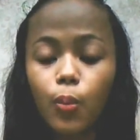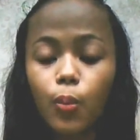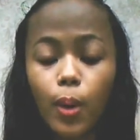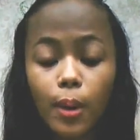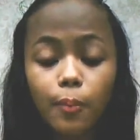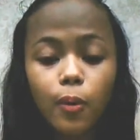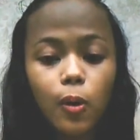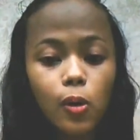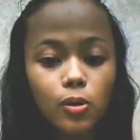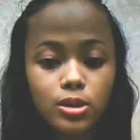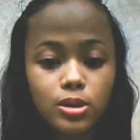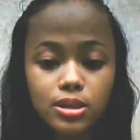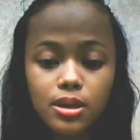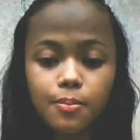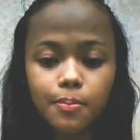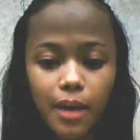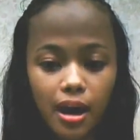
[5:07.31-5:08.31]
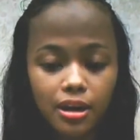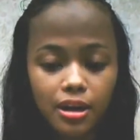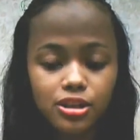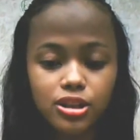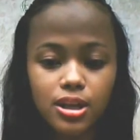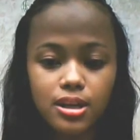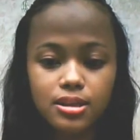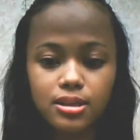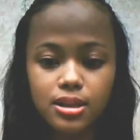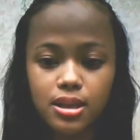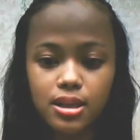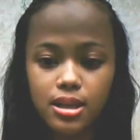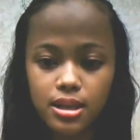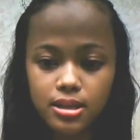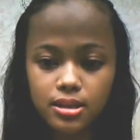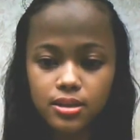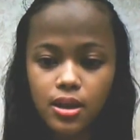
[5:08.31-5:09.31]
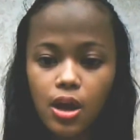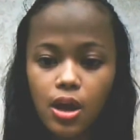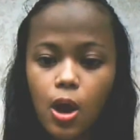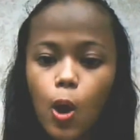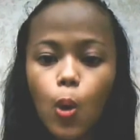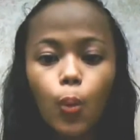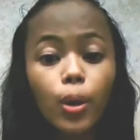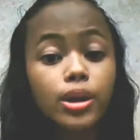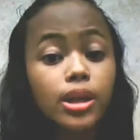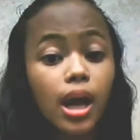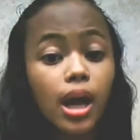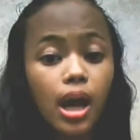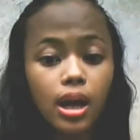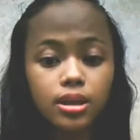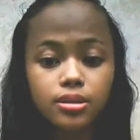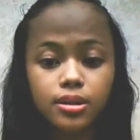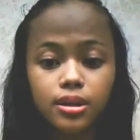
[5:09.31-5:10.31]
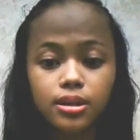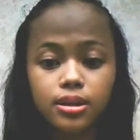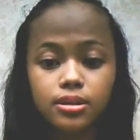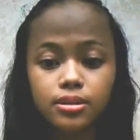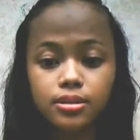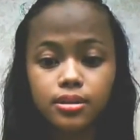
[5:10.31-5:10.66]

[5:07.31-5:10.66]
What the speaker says: web hosting packages is 1 million